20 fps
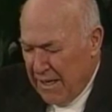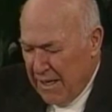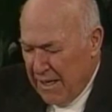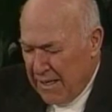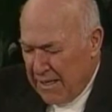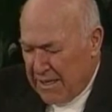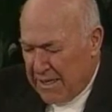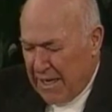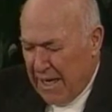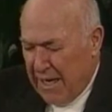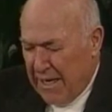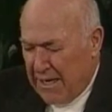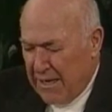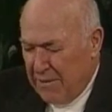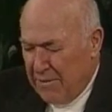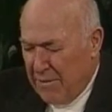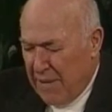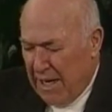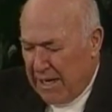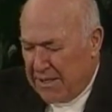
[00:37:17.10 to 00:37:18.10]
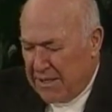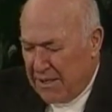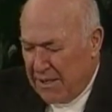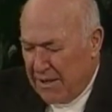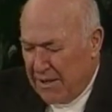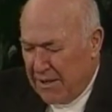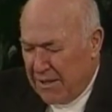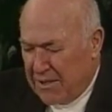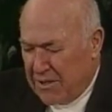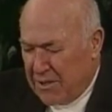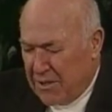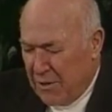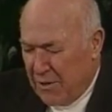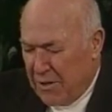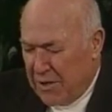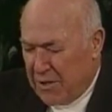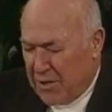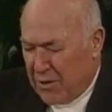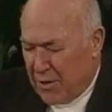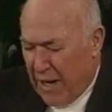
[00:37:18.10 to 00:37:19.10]
Satan makes it look so
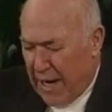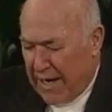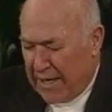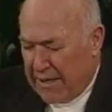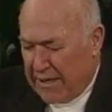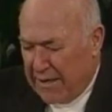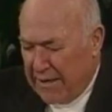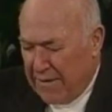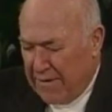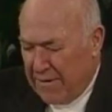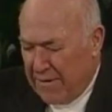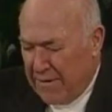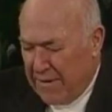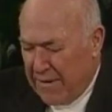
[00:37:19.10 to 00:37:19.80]
attractive.